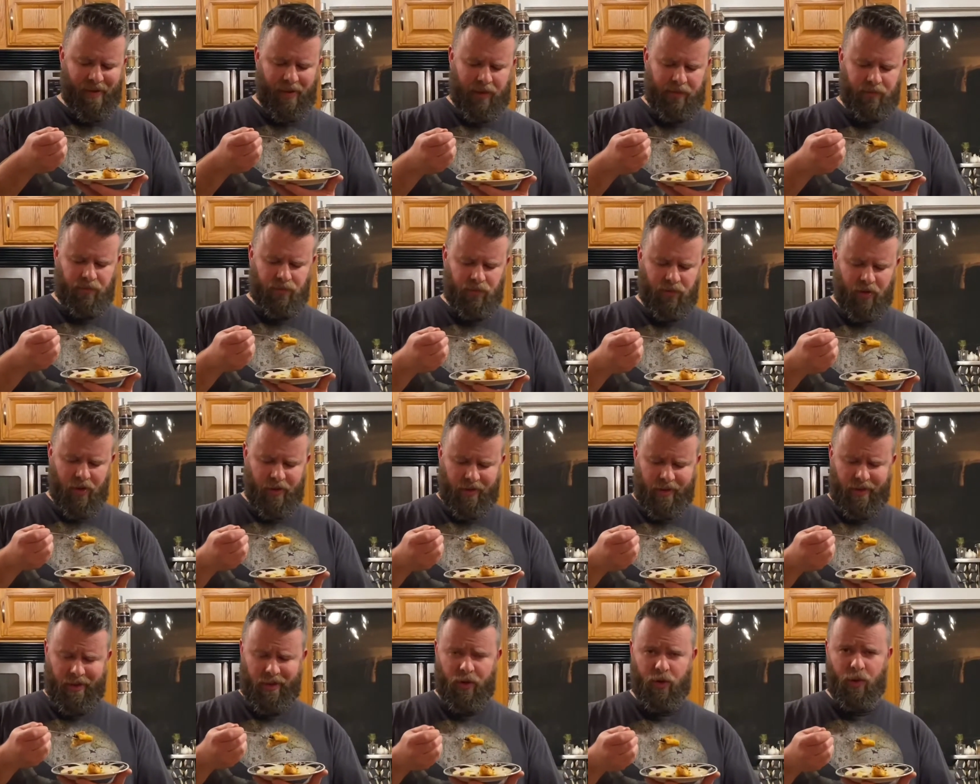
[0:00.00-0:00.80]
you're
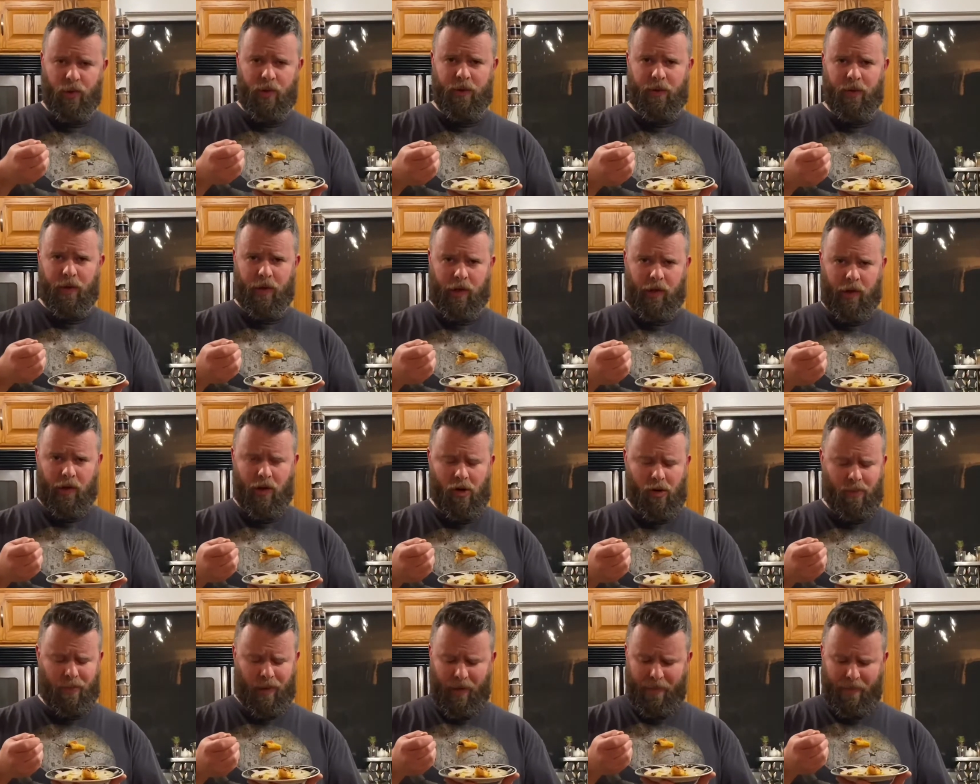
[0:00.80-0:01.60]
gonna go into a
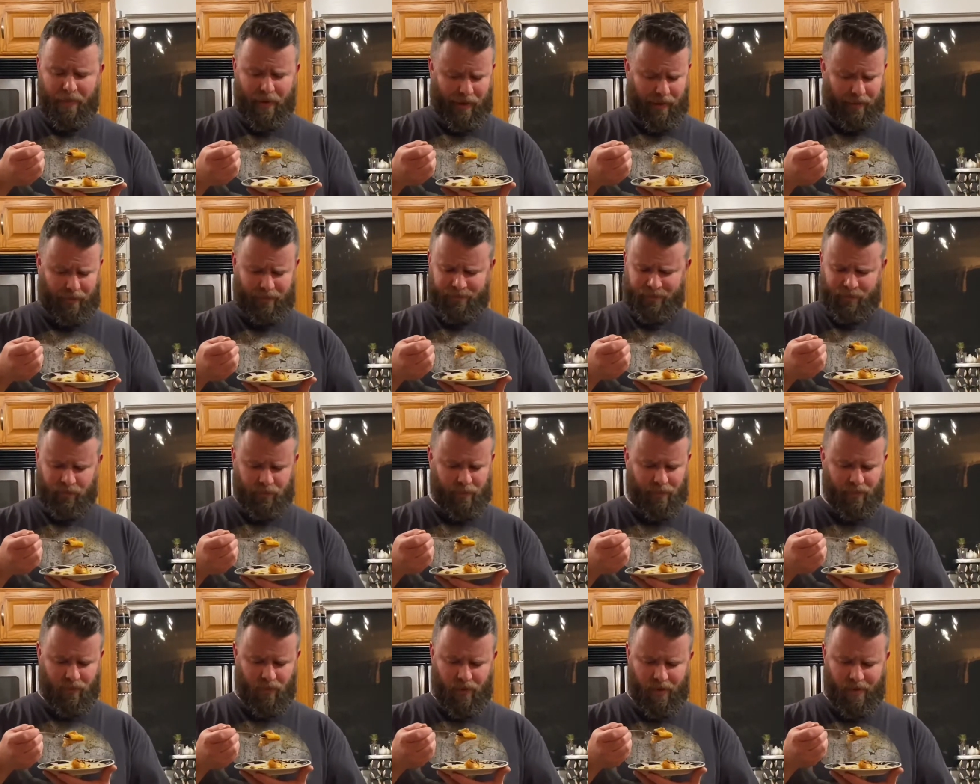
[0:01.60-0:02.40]
coma, but,
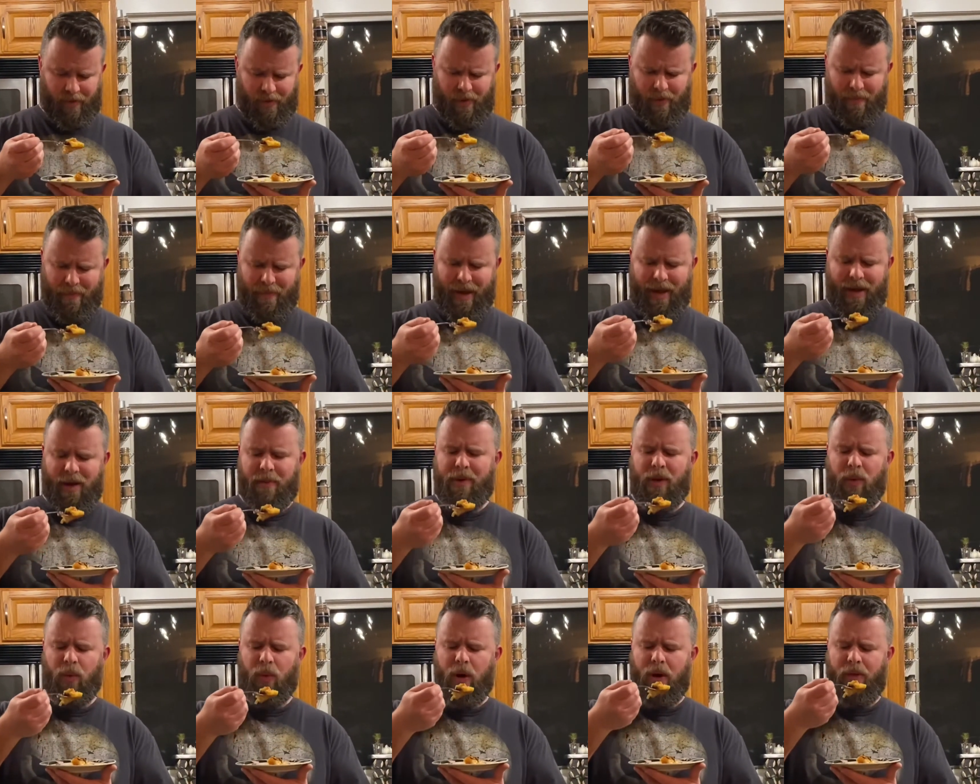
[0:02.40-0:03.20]
oh man, it'd be
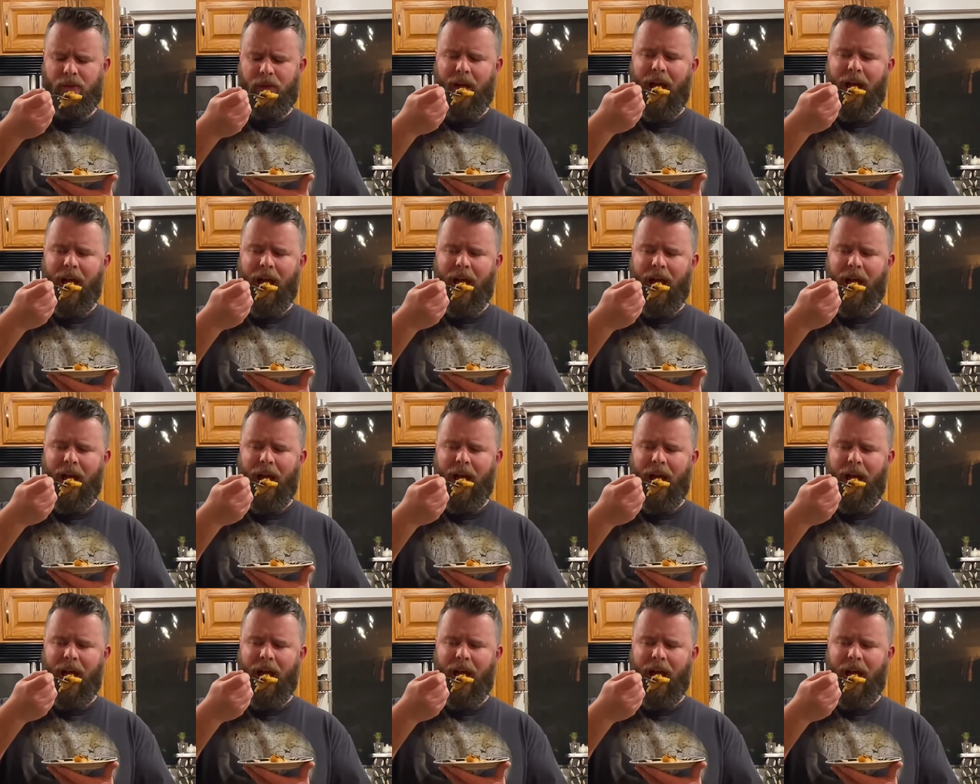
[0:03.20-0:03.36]
worth it.